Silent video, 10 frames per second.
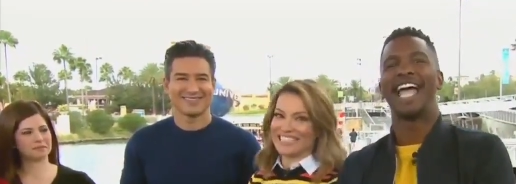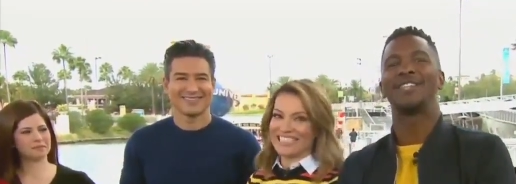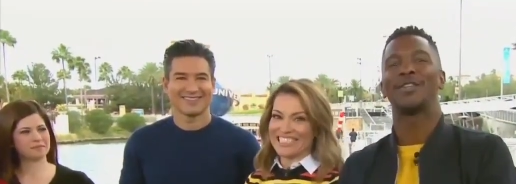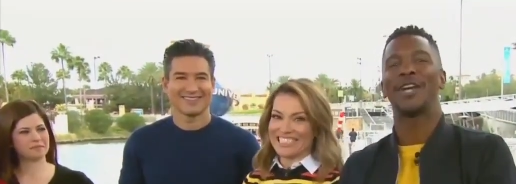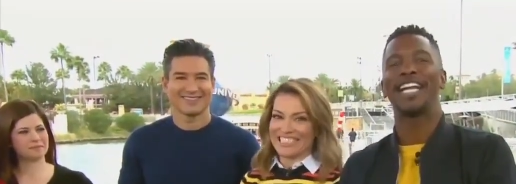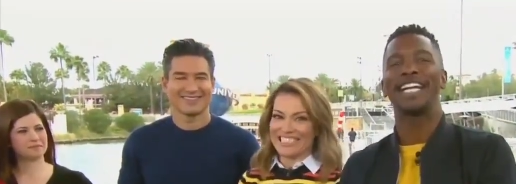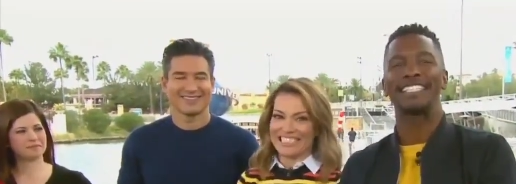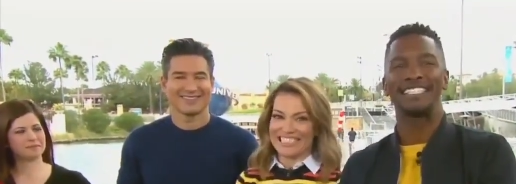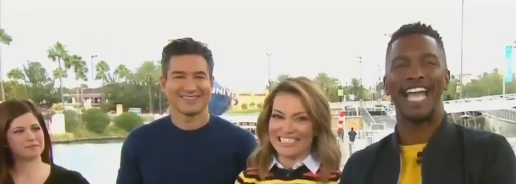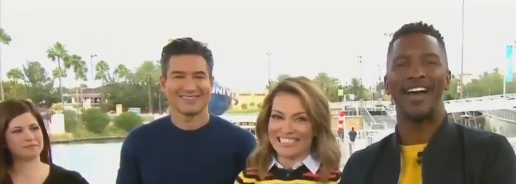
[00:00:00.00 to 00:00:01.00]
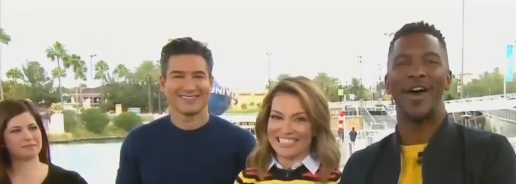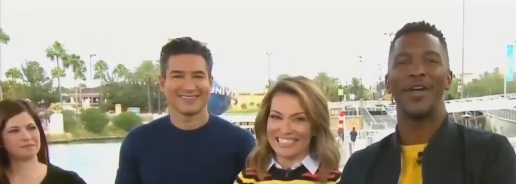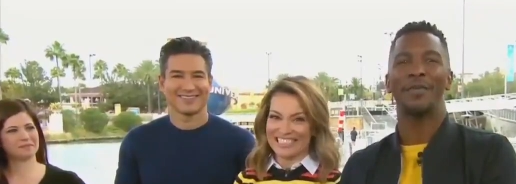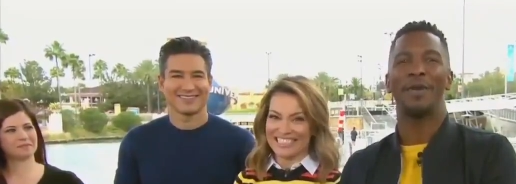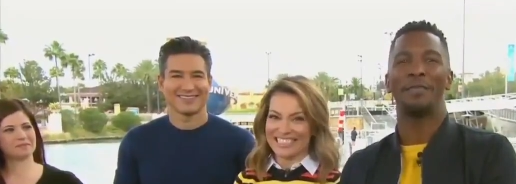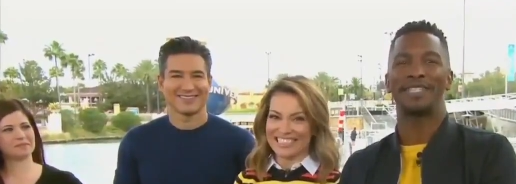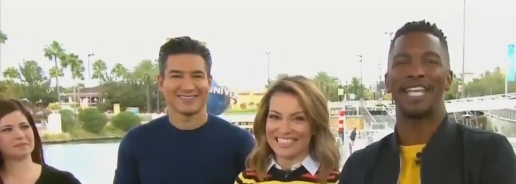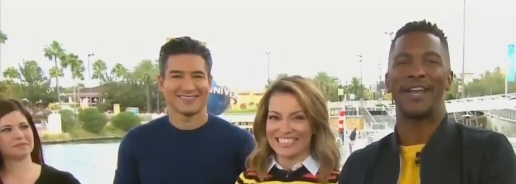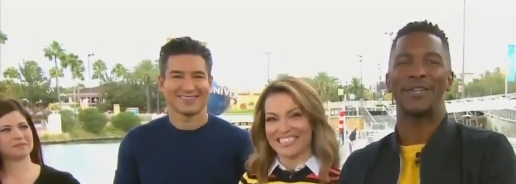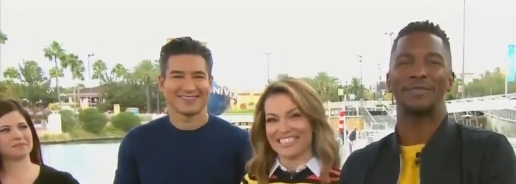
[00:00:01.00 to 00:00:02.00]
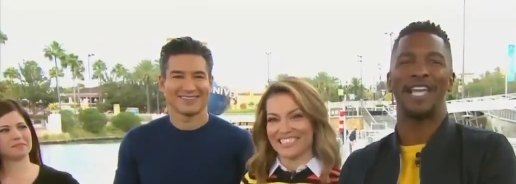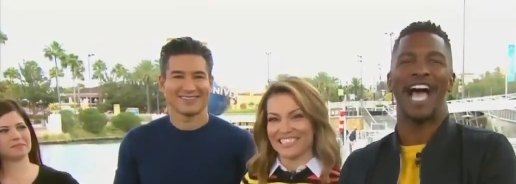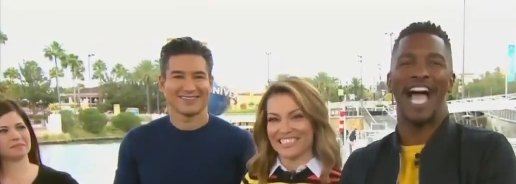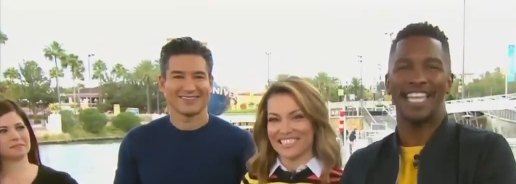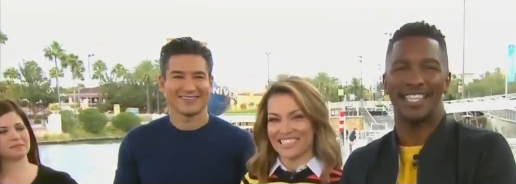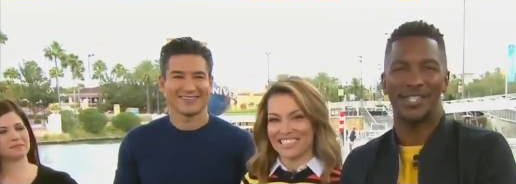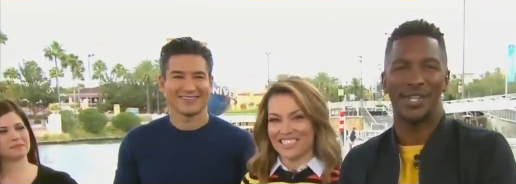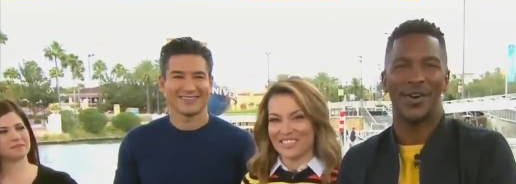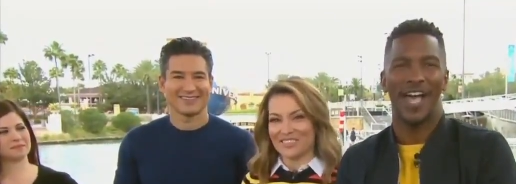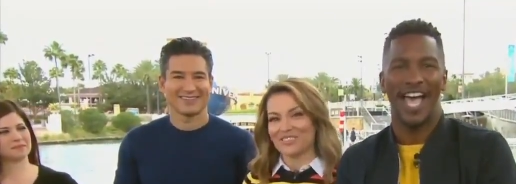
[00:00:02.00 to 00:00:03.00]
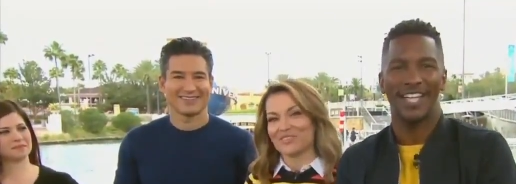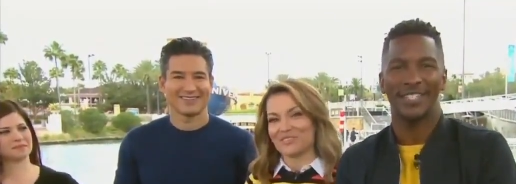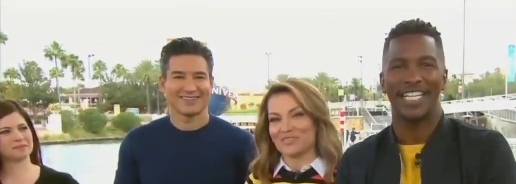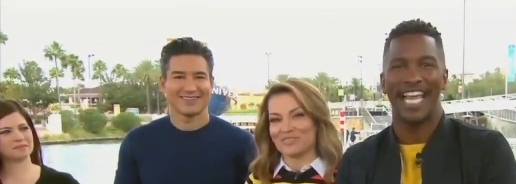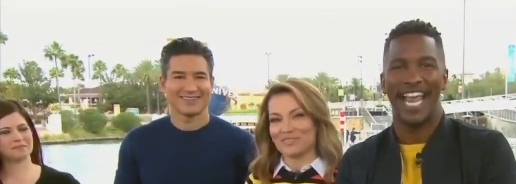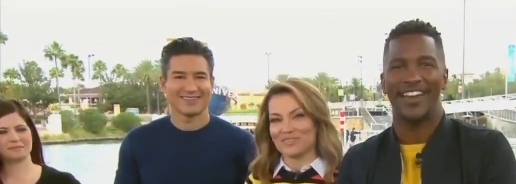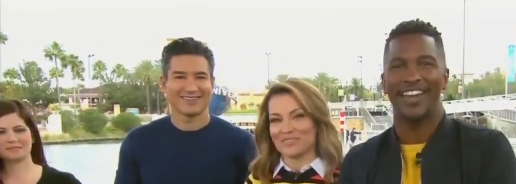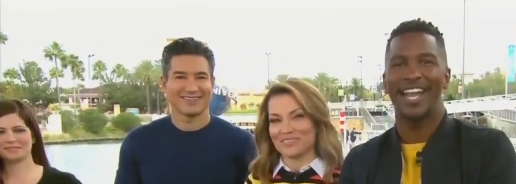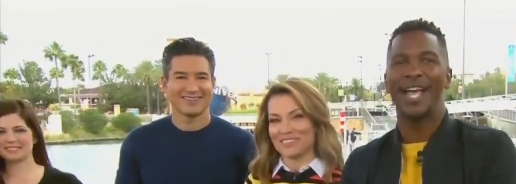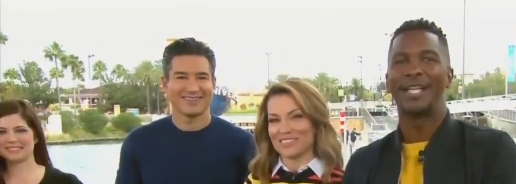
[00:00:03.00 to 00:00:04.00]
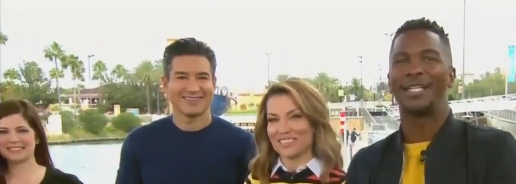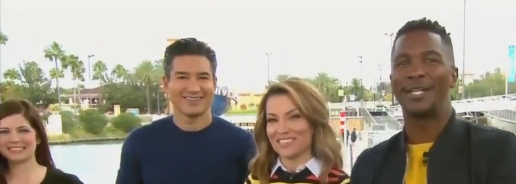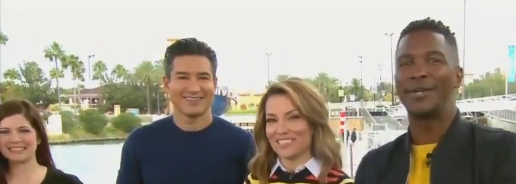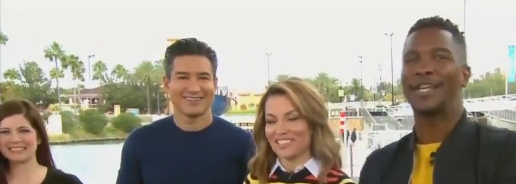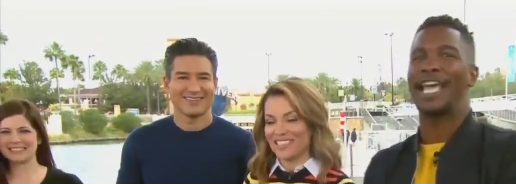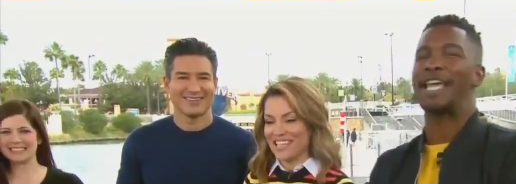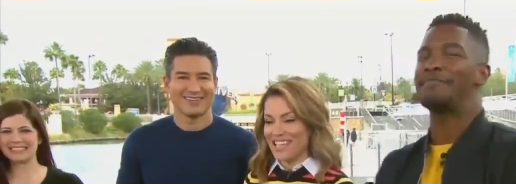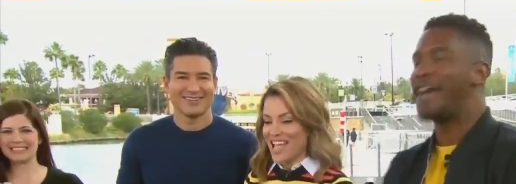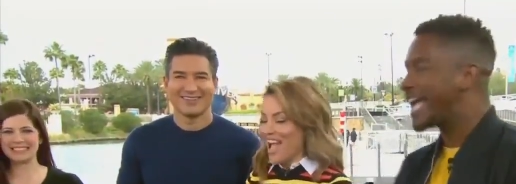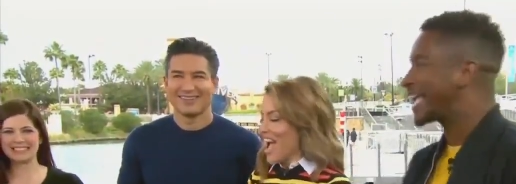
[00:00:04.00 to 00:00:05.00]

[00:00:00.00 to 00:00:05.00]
Speaker 1: And joining us now are the puppeteers behind the show, Ashley, Aaron, Luke, and